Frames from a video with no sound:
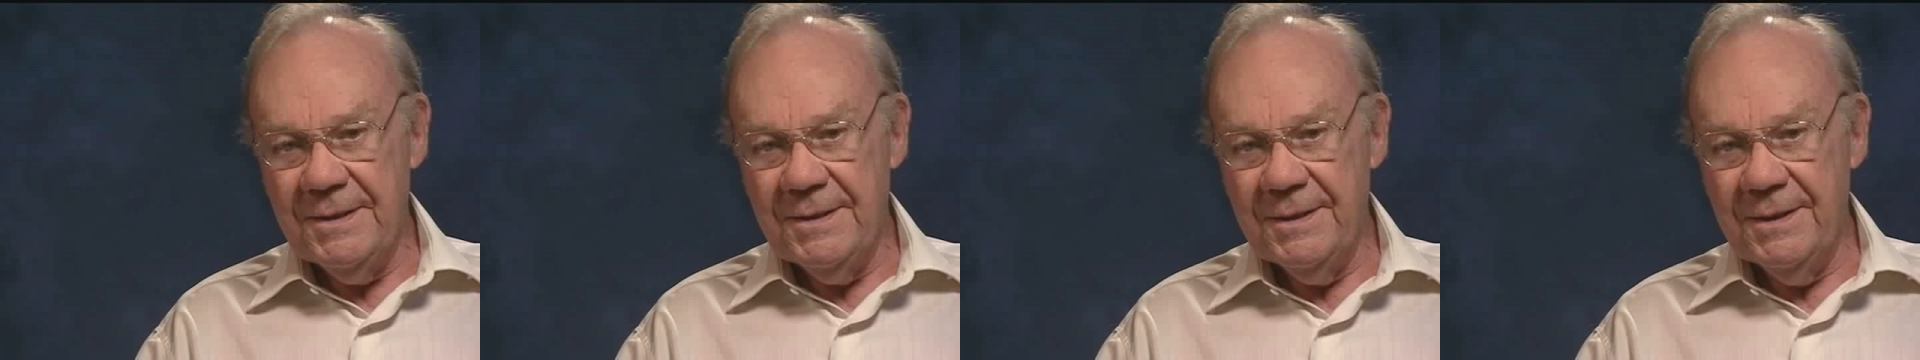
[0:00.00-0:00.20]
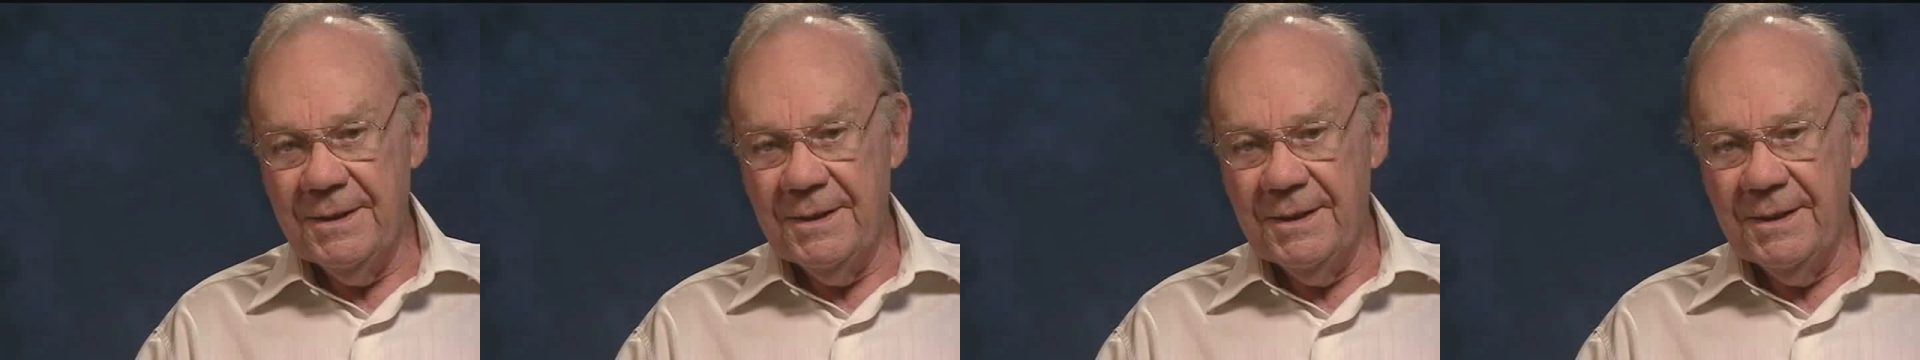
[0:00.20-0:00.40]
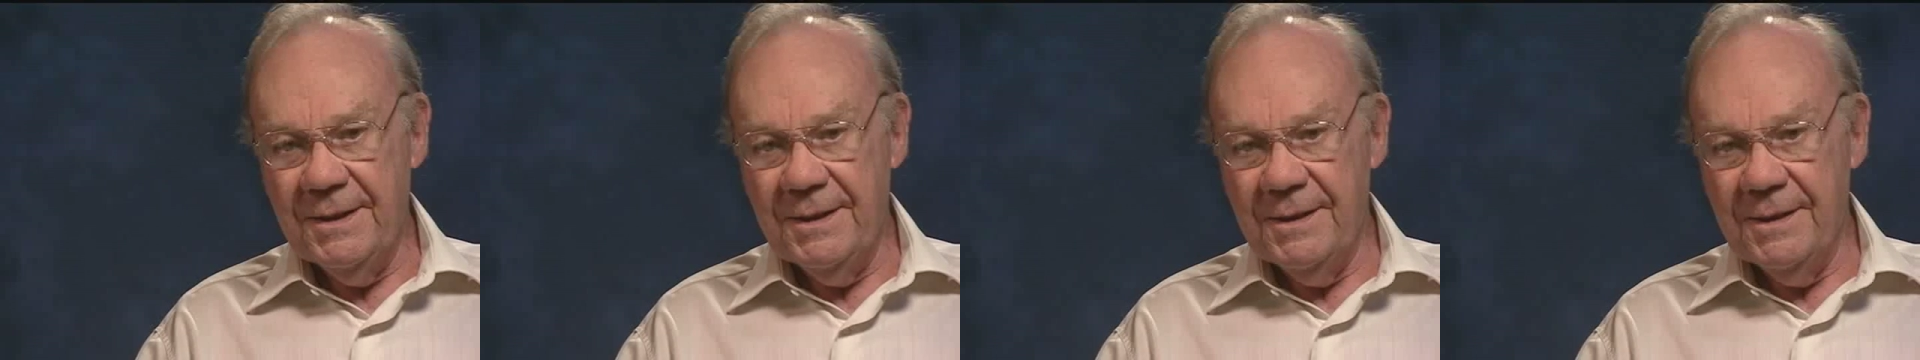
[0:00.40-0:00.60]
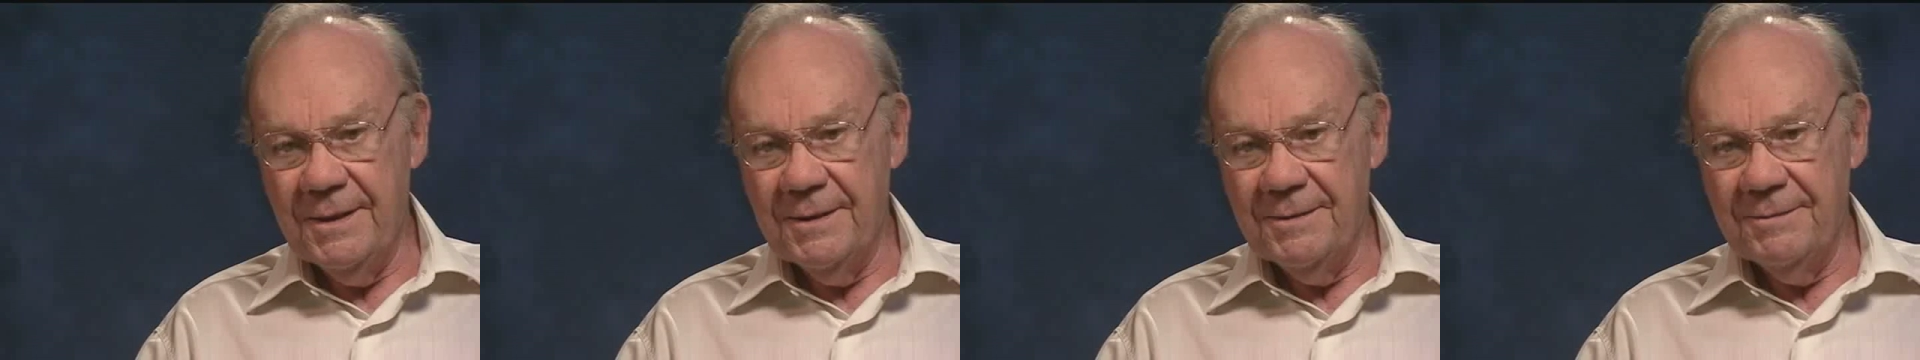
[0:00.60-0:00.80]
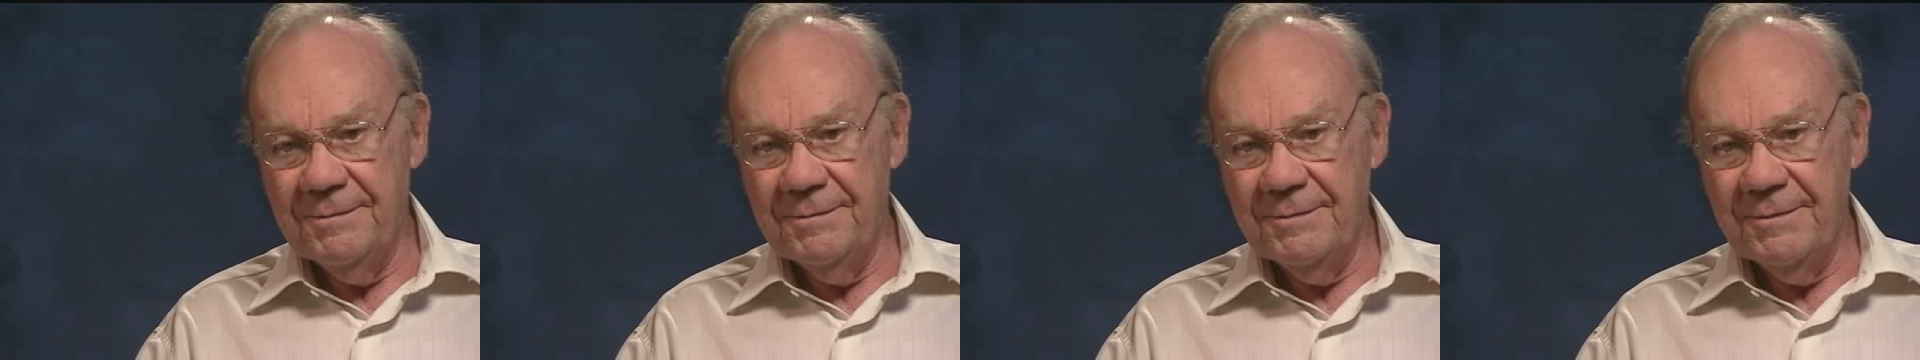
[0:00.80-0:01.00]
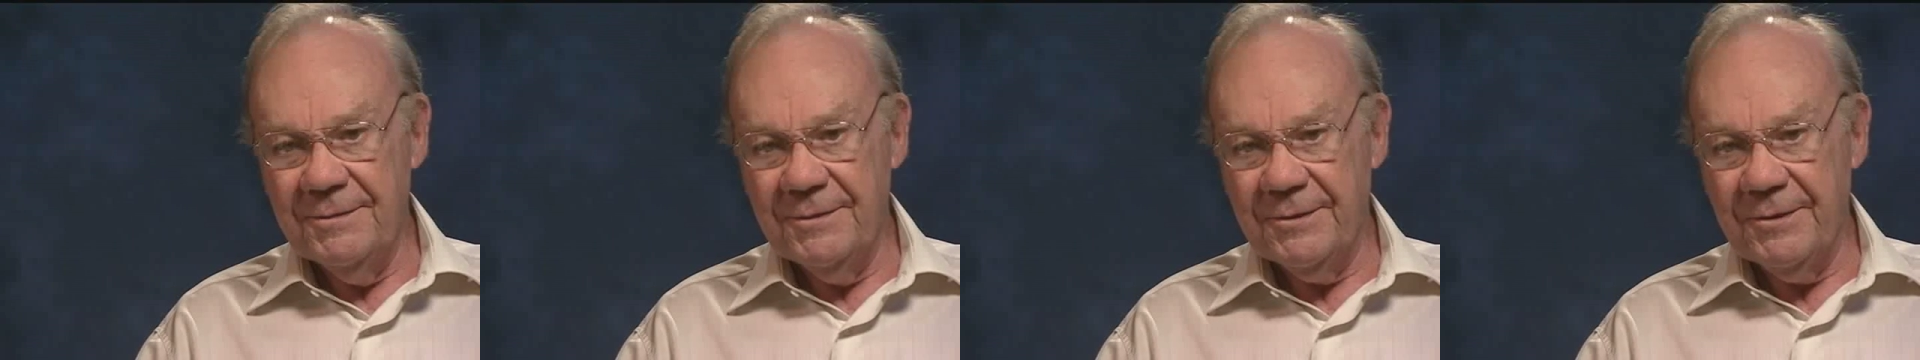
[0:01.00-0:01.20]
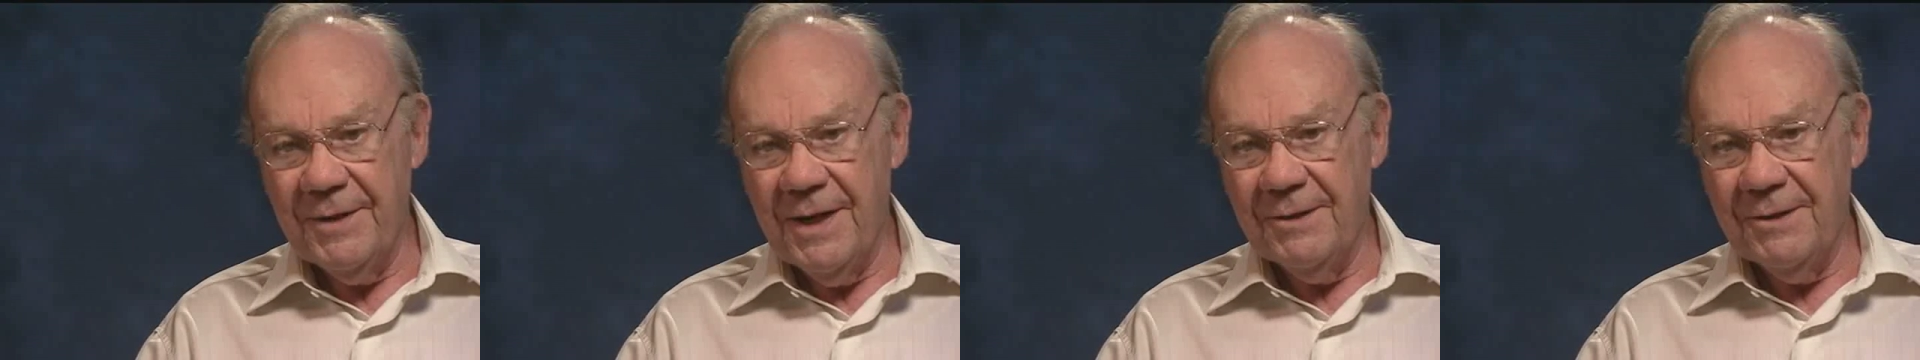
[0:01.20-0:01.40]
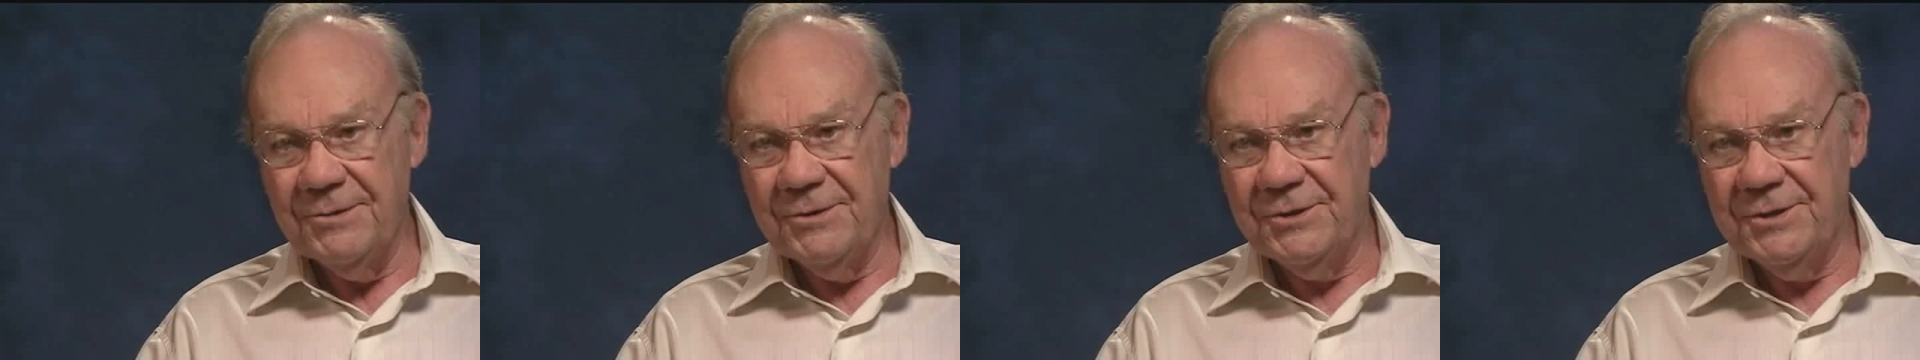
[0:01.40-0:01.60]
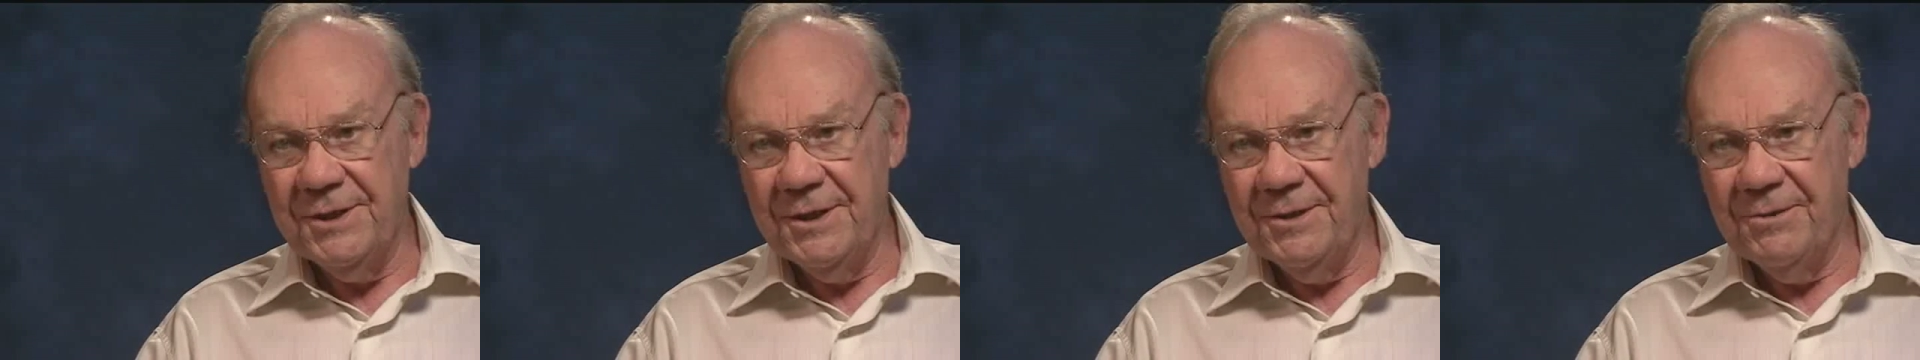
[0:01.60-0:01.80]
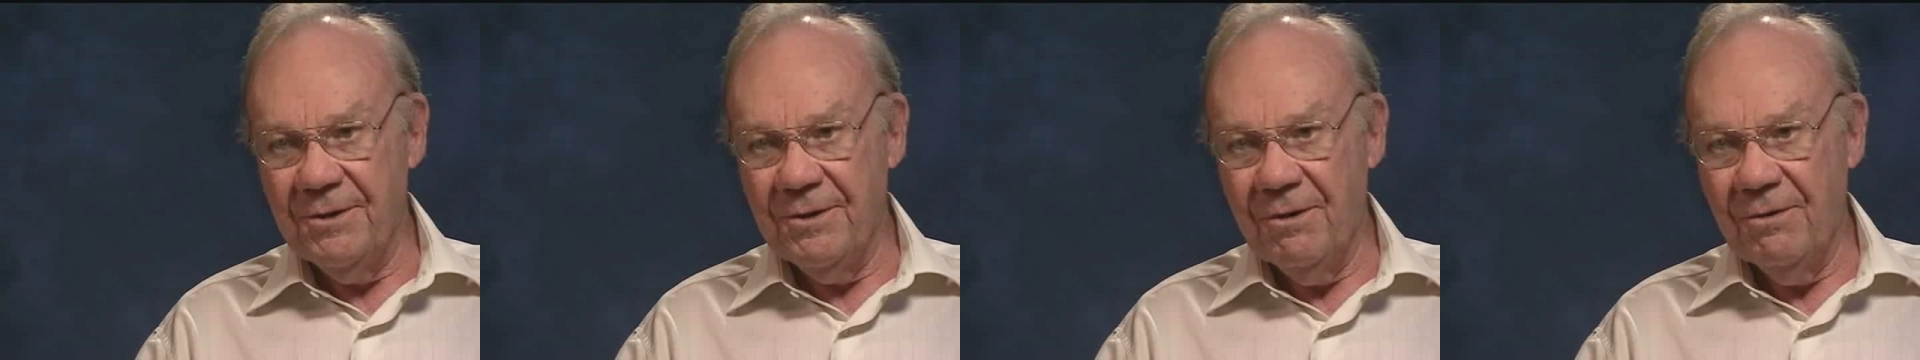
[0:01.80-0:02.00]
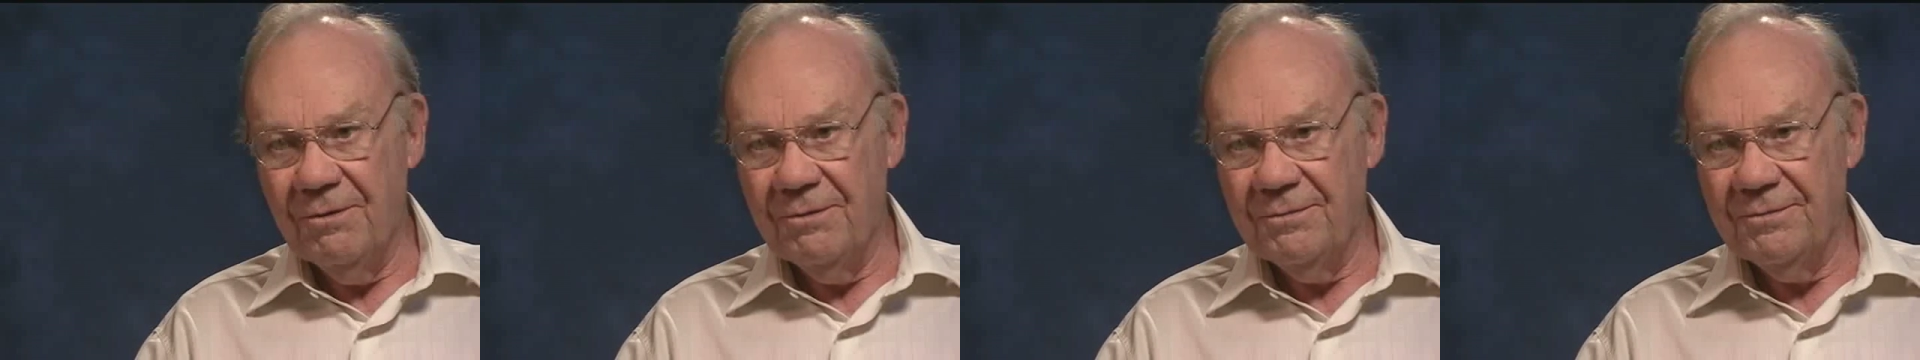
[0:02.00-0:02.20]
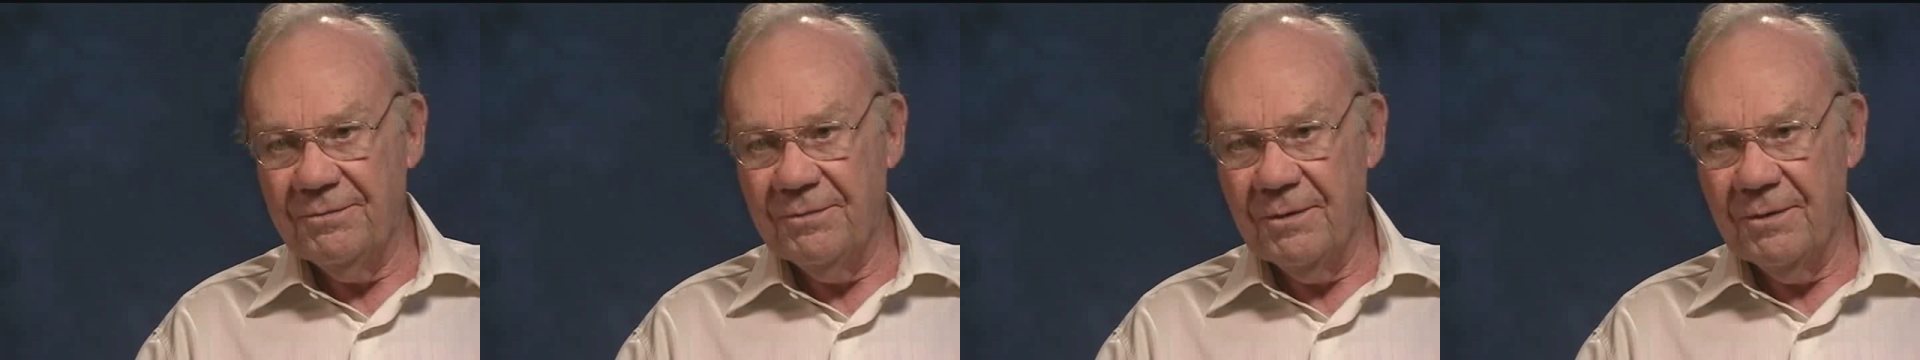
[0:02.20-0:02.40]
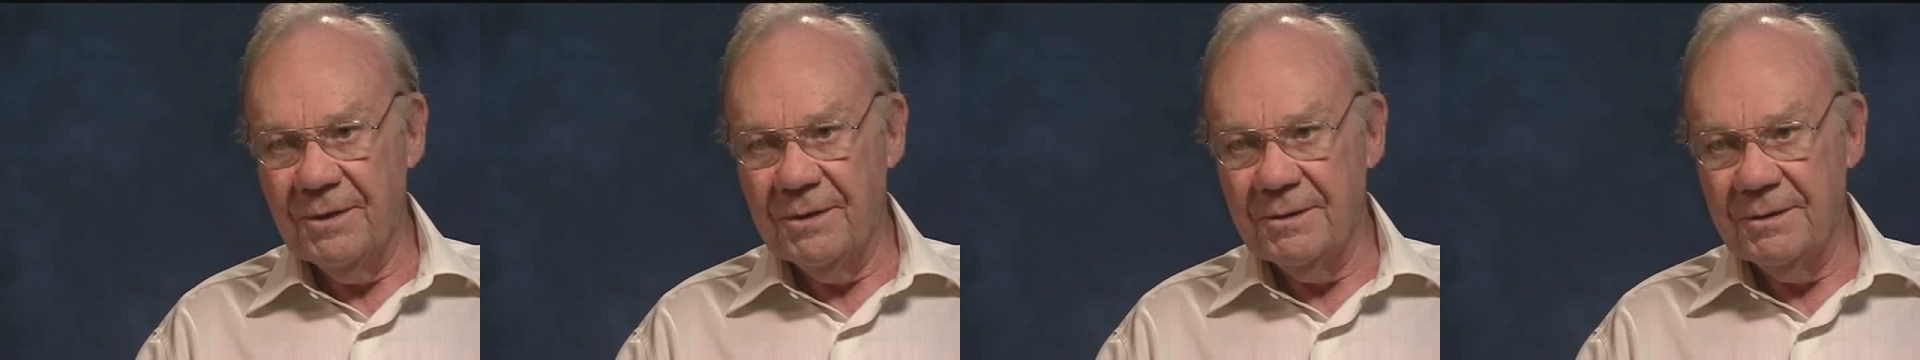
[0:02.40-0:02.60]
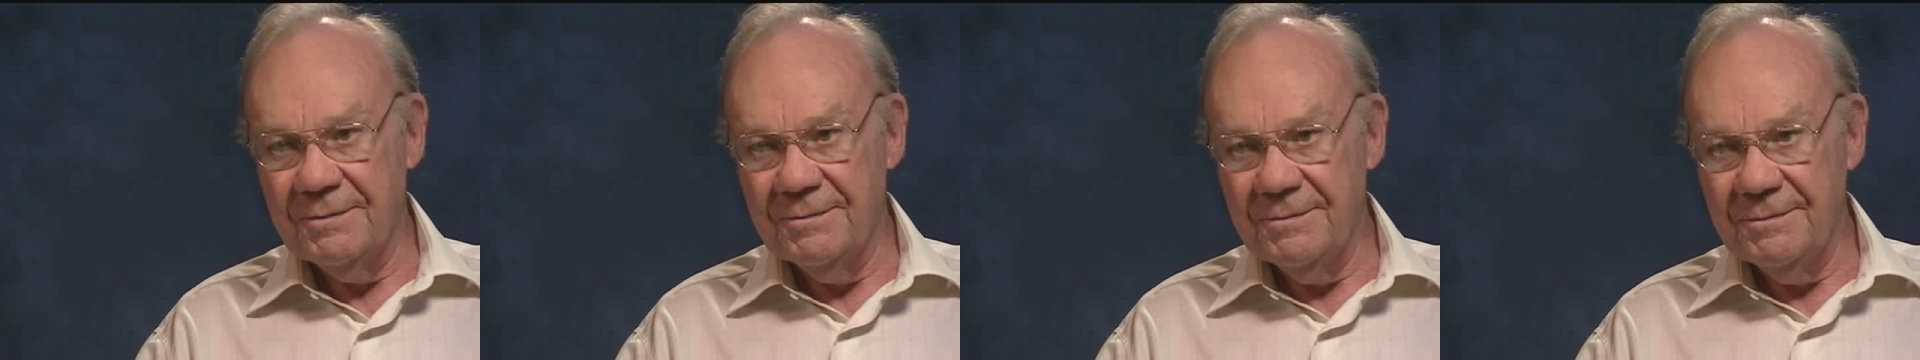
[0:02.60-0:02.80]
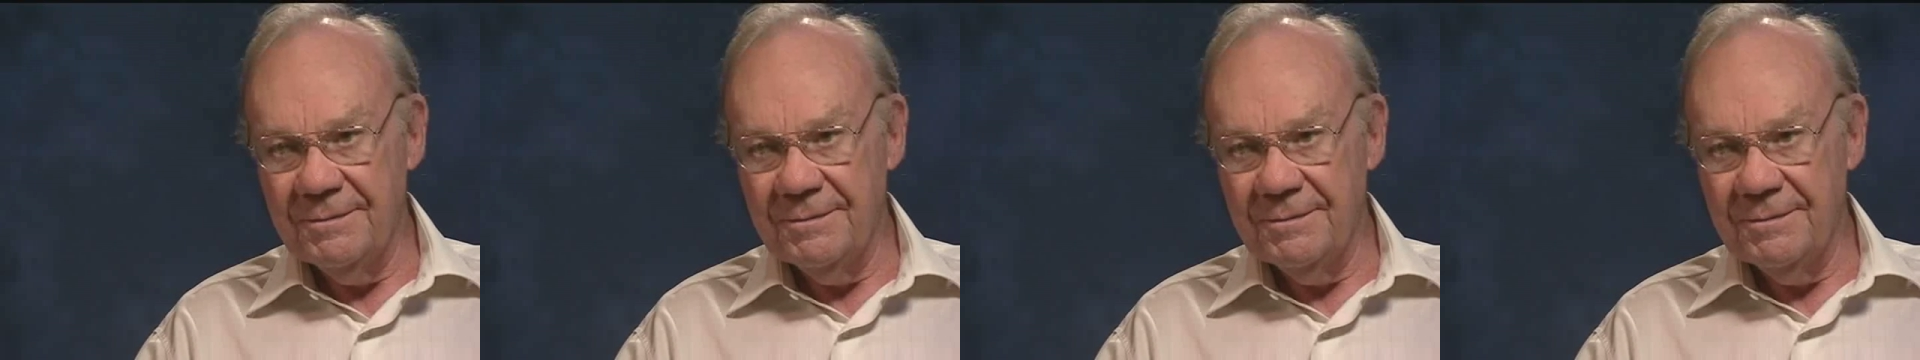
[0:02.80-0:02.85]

the ground zero for